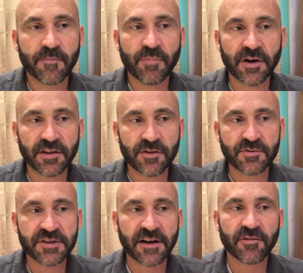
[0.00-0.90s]
But you
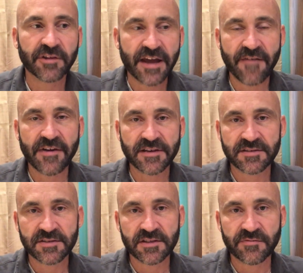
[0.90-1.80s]
generally have that
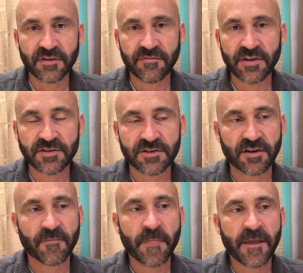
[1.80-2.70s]
sense of
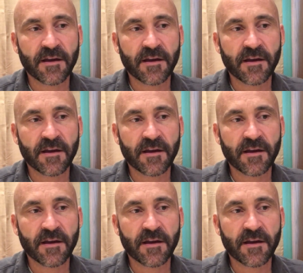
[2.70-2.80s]
adventure